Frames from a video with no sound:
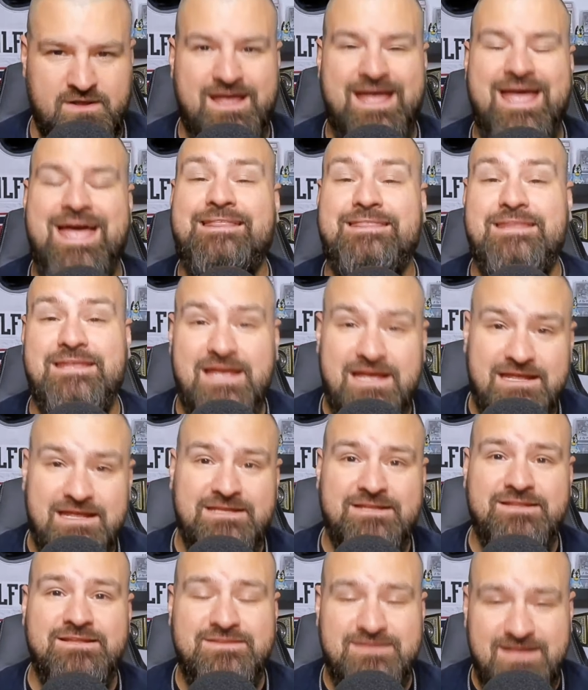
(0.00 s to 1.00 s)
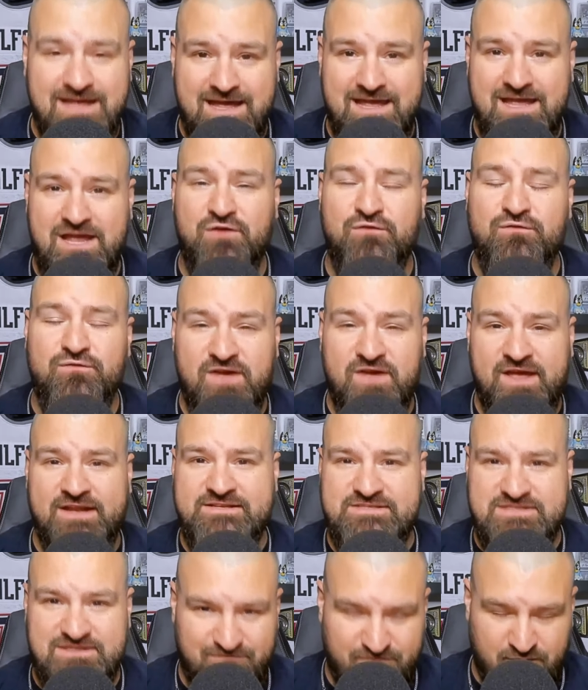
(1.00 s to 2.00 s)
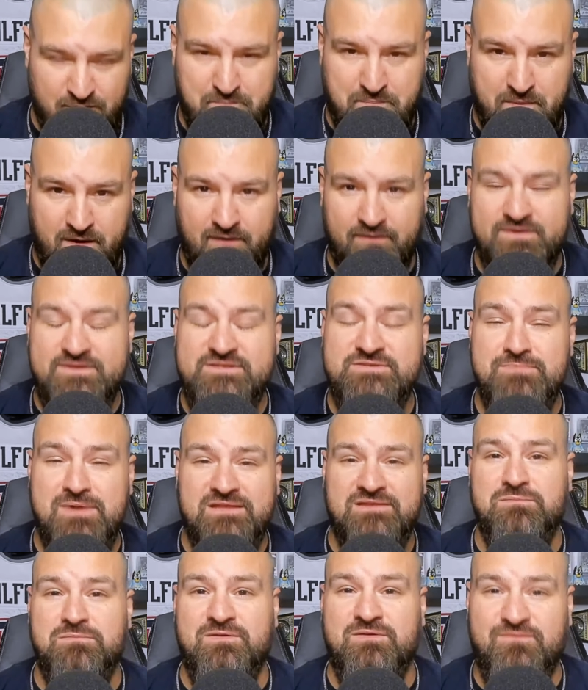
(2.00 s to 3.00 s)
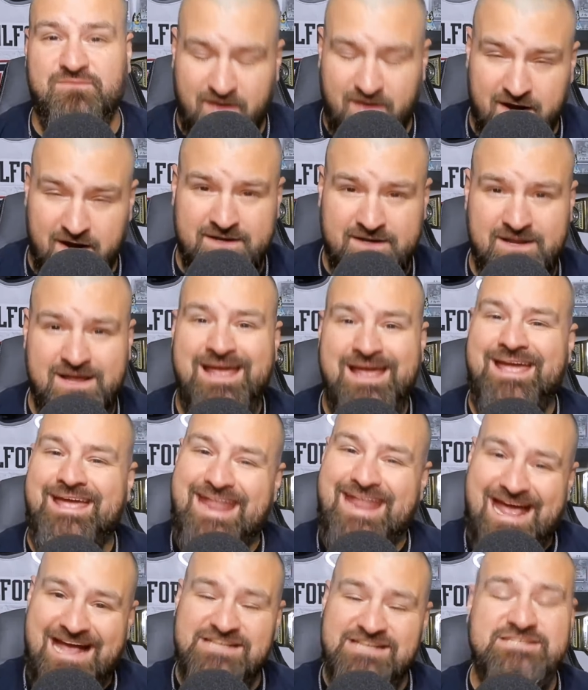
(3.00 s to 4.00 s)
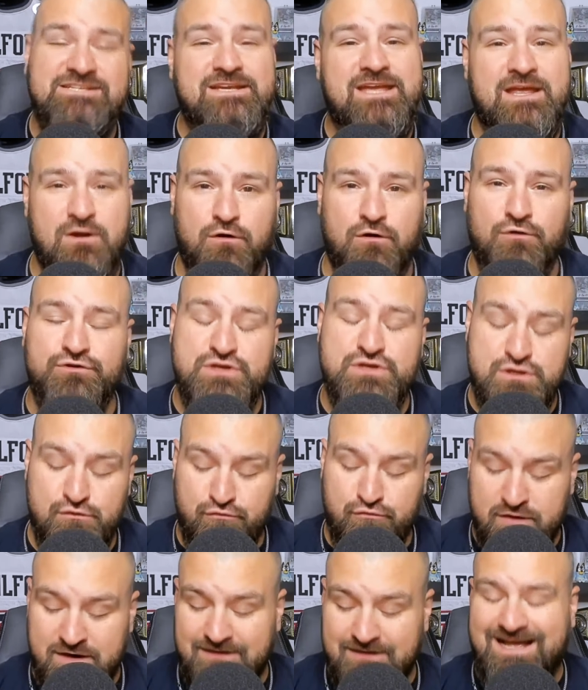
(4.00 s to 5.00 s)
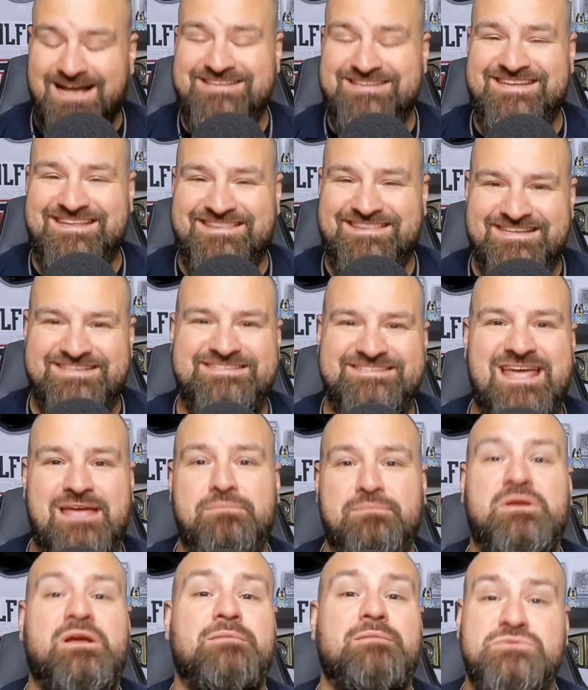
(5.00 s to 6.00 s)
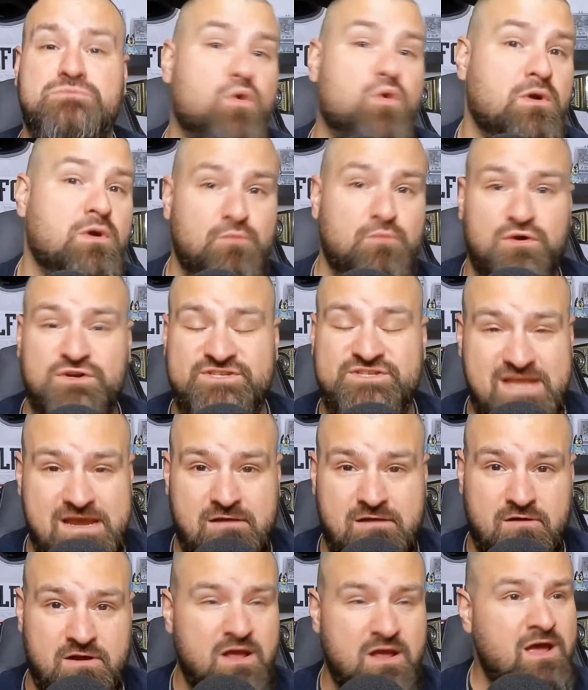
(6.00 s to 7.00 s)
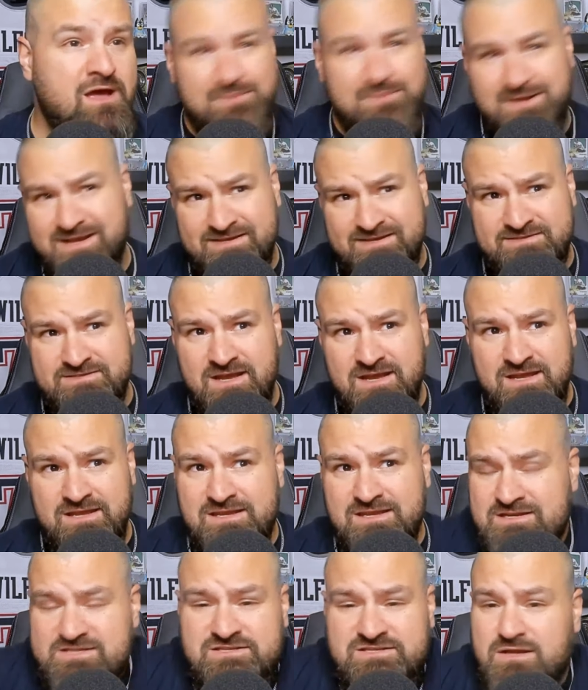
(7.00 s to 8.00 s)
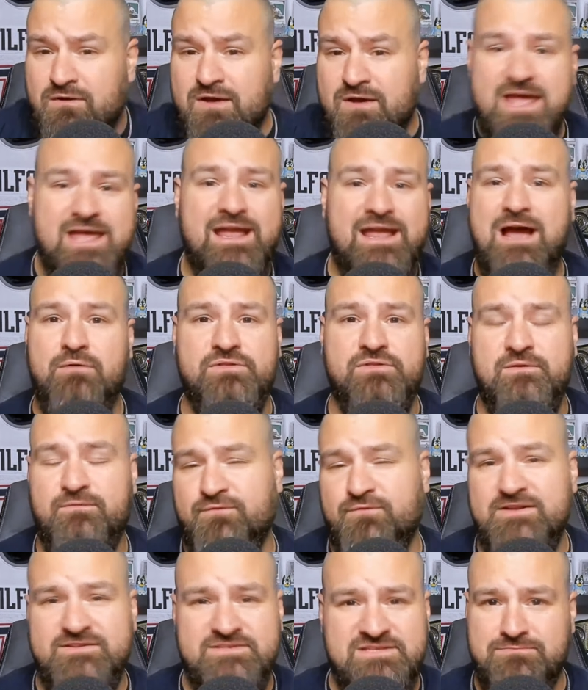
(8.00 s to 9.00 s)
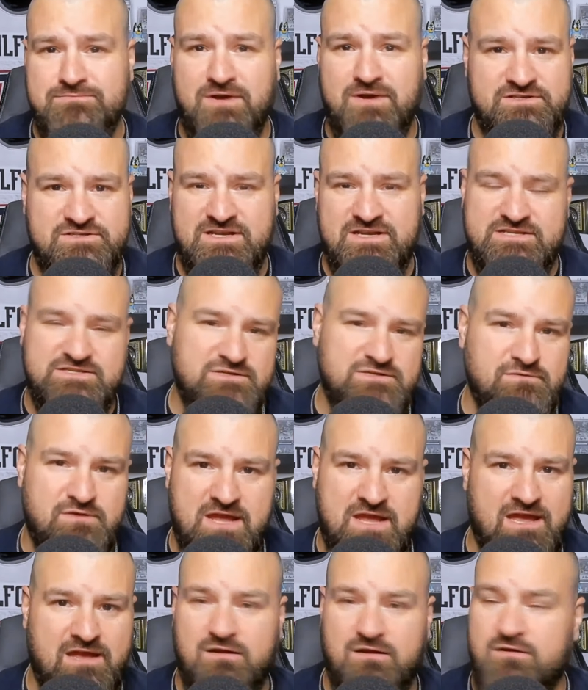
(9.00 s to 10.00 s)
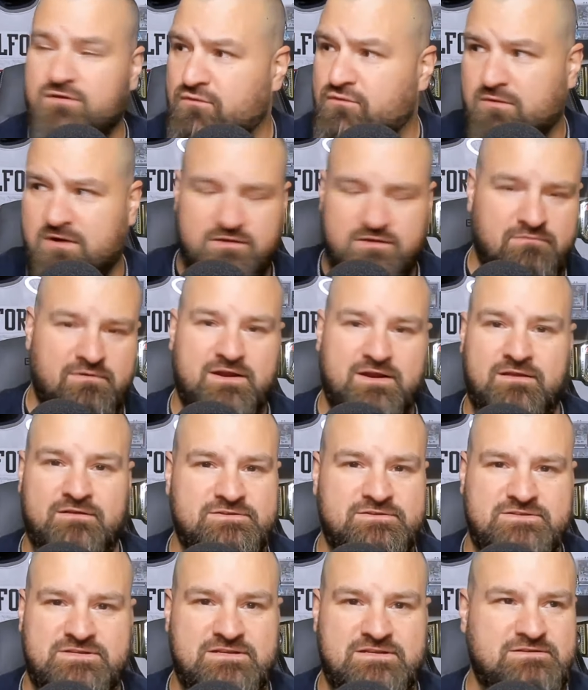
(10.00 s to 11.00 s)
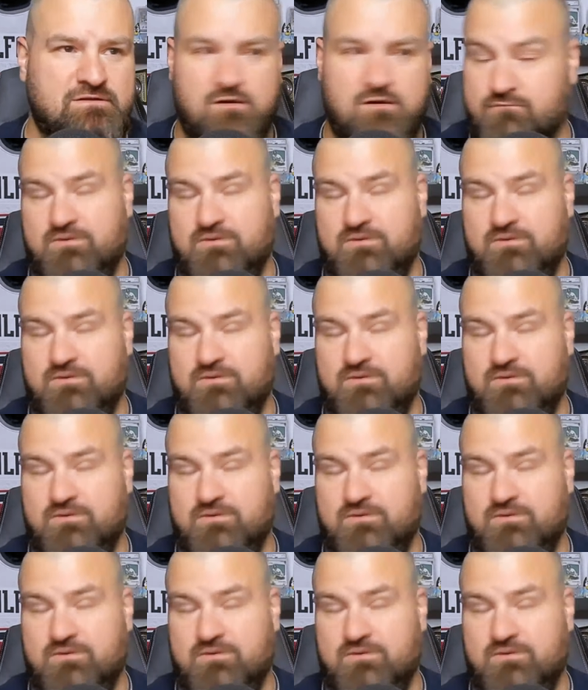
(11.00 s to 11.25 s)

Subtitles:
At the end of the day, fantasy football is meant to be fun. And as you get older, you realize that this day becomes more and more sacred because you just don't hang out with your friends as much as you can throughout the regular season,